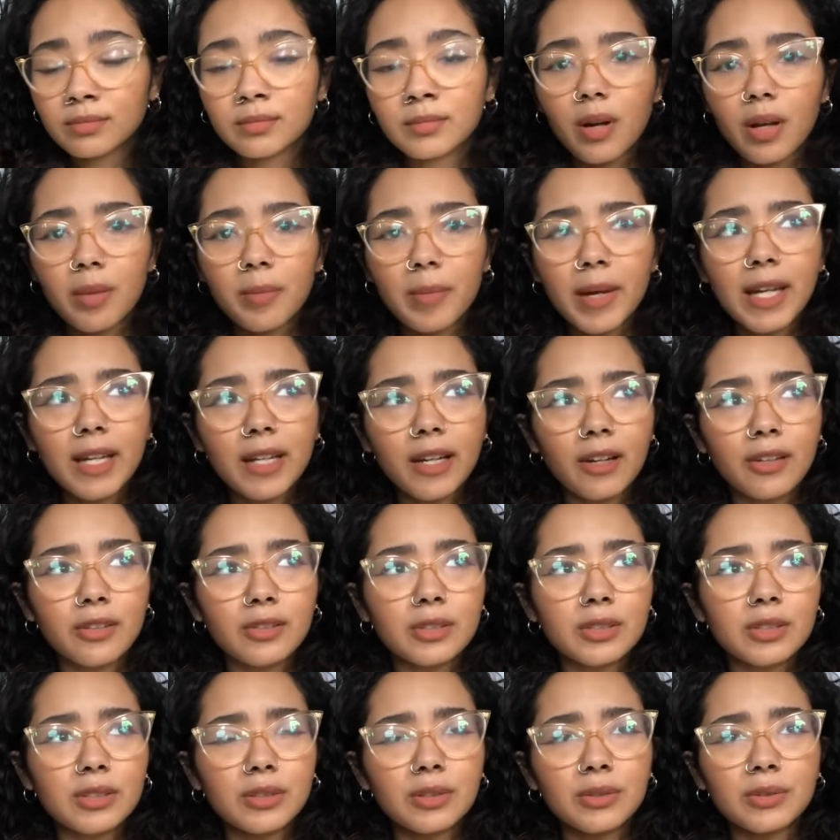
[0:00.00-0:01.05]
The main character's
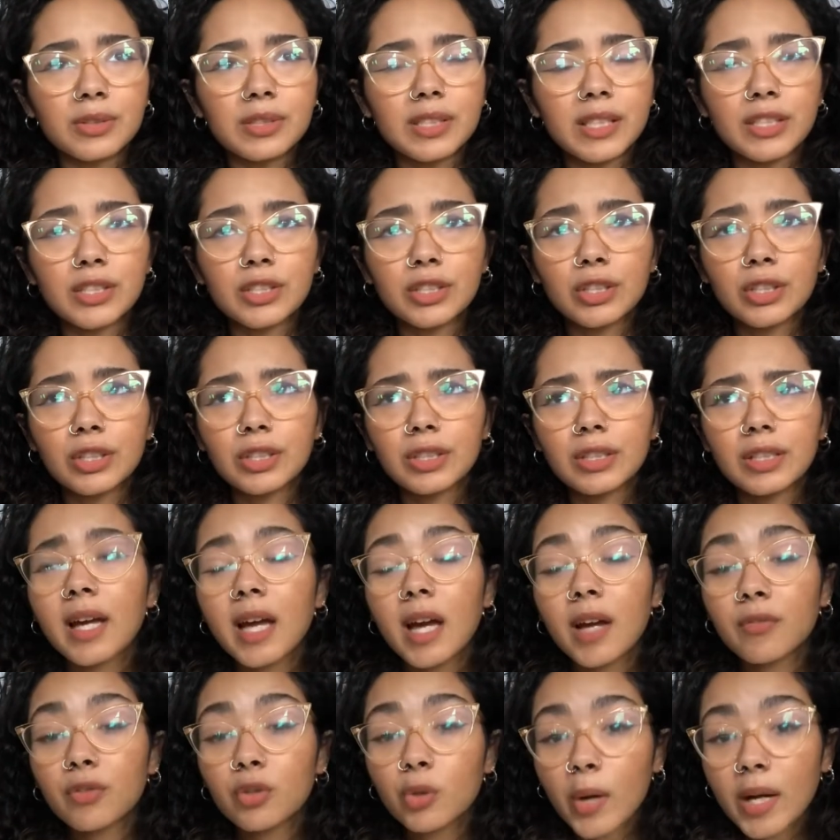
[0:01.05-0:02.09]
little sister,
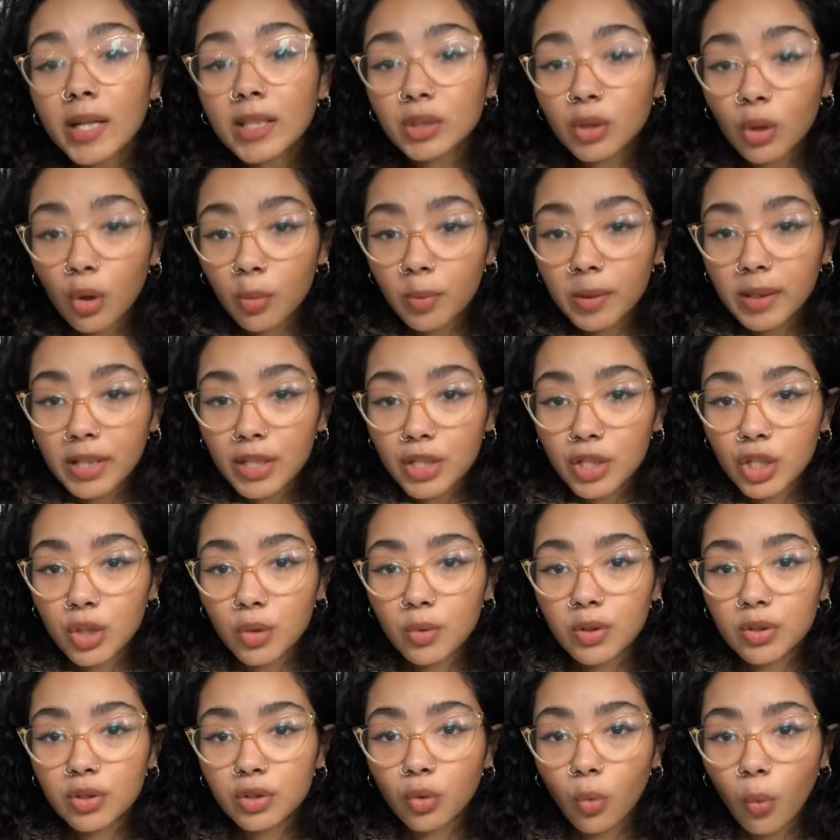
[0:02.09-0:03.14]
if you had told me that she
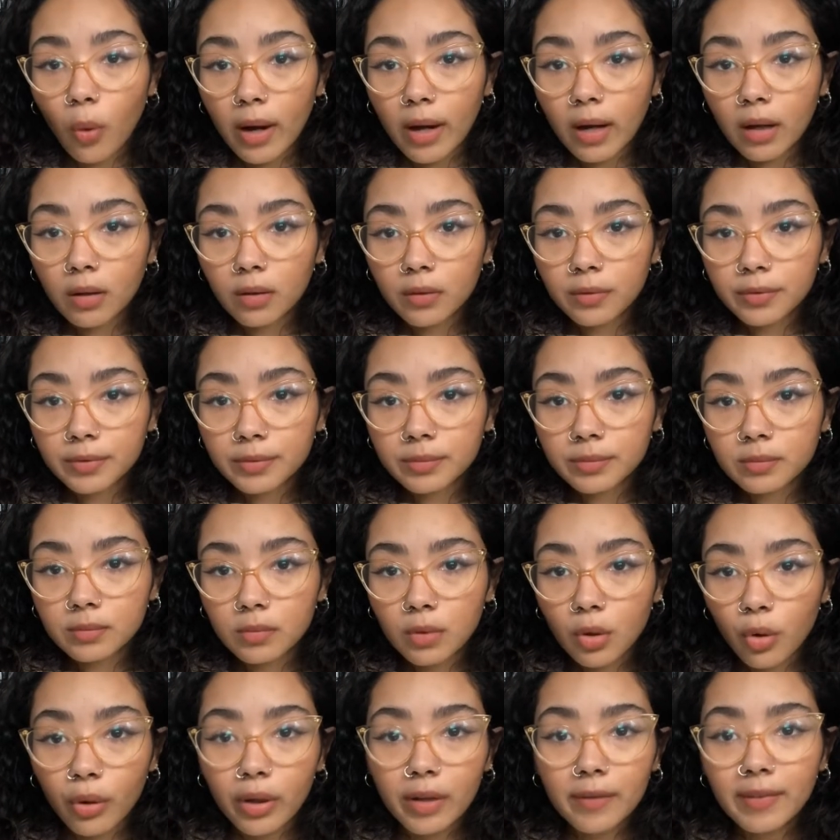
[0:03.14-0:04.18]
was 12
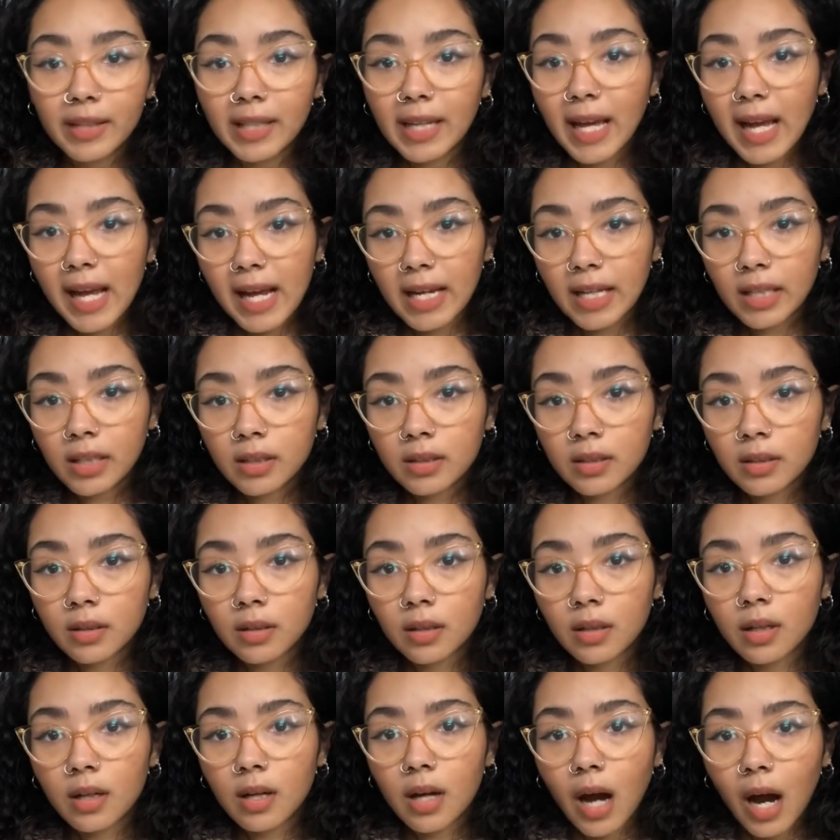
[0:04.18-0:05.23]
or even 8,
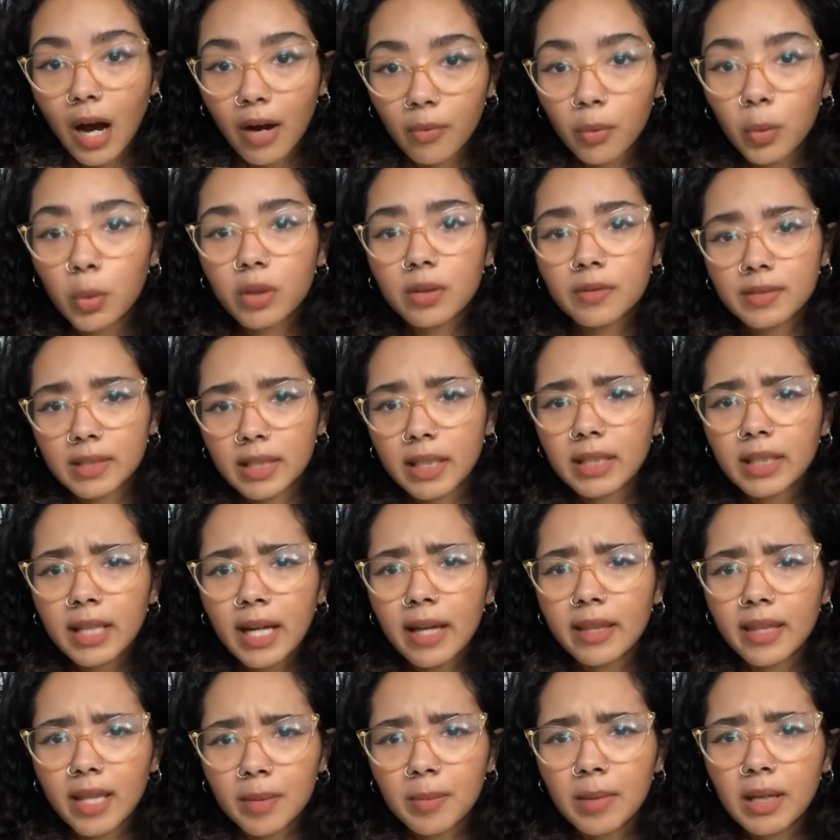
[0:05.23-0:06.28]
I would have said, yeah,
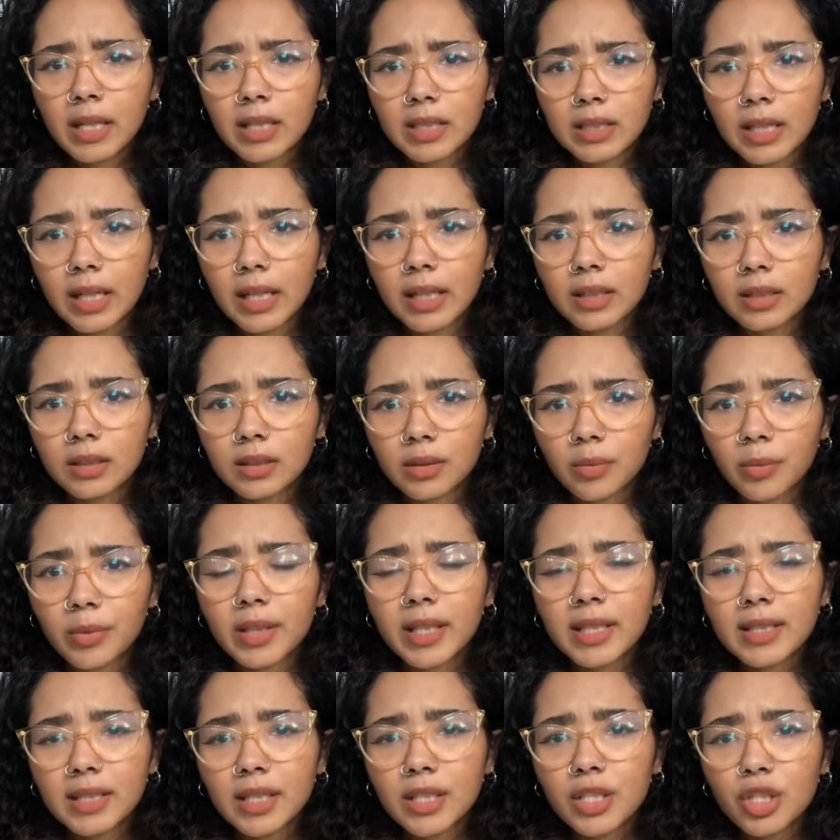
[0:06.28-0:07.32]
that makes sense. When they
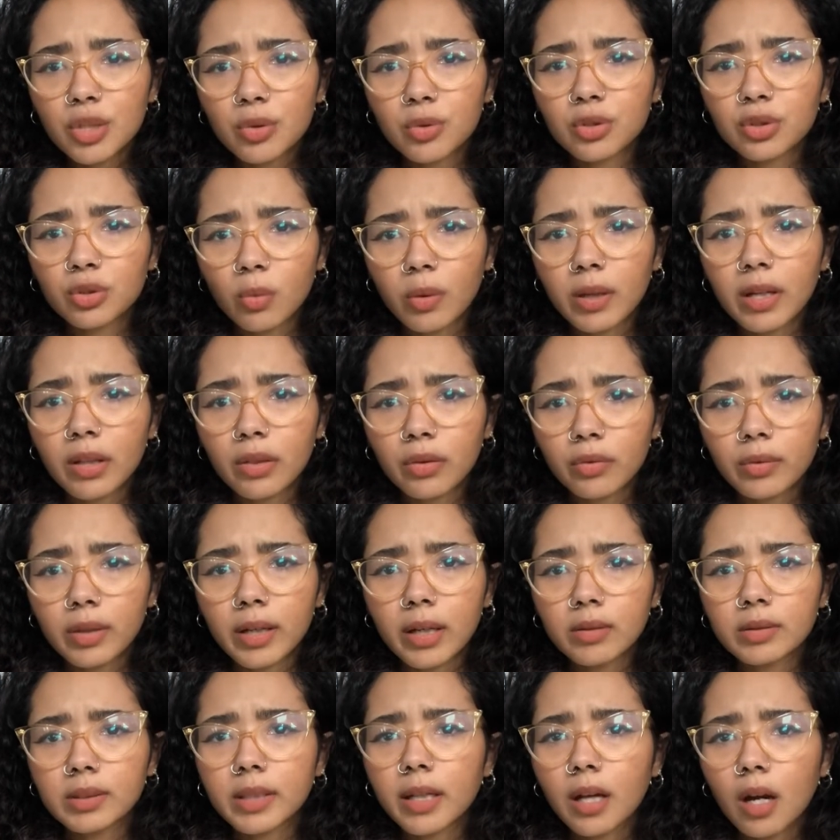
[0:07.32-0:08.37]
said she was 23, I
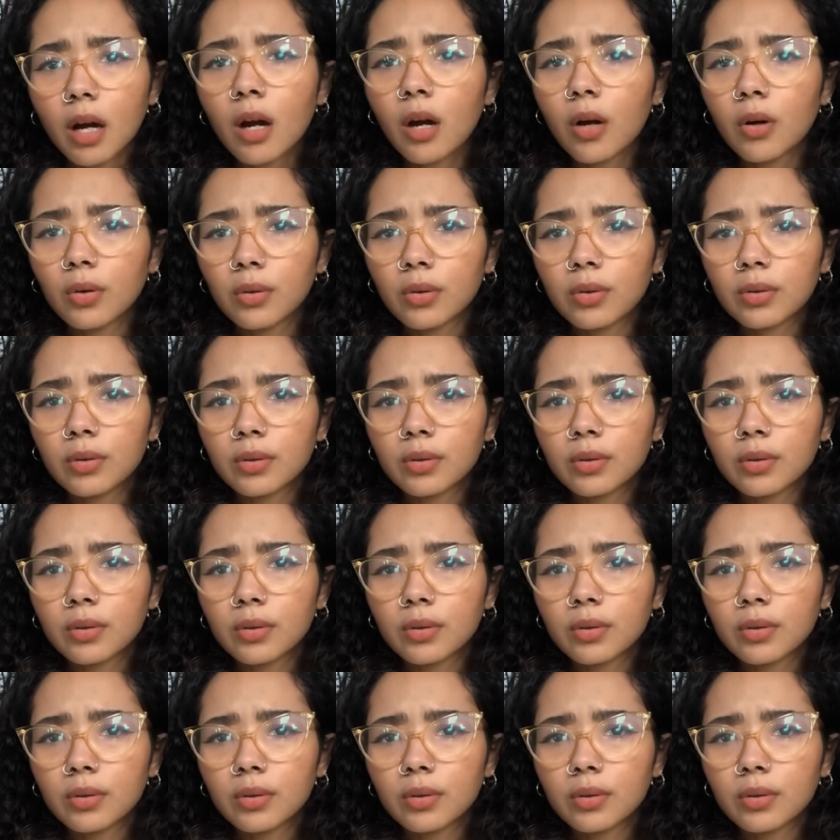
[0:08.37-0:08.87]
was like, oh.